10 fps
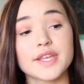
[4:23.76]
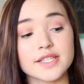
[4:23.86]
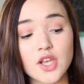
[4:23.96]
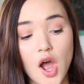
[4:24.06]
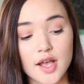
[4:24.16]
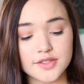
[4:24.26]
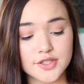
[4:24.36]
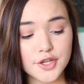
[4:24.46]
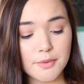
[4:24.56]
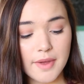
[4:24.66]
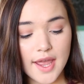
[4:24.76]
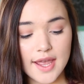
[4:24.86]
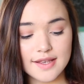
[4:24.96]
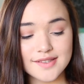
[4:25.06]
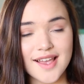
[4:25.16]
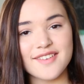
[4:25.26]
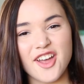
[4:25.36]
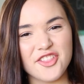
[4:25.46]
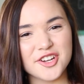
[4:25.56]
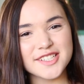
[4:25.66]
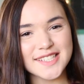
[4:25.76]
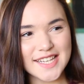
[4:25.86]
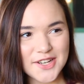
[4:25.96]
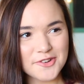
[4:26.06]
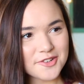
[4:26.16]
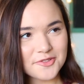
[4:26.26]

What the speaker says: this costume is another sequin